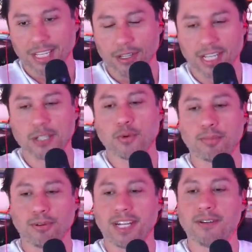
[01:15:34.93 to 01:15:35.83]
You get to a
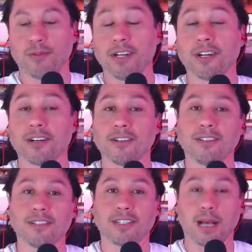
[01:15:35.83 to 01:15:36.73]
point where your
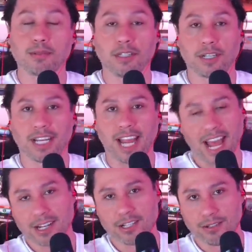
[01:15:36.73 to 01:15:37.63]
girl stops looking
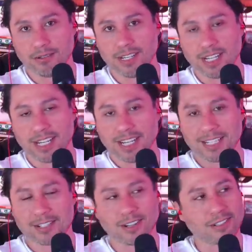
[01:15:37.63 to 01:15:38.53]
at you
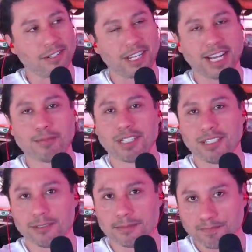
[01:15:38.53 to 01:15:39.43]
and starts looking up to you.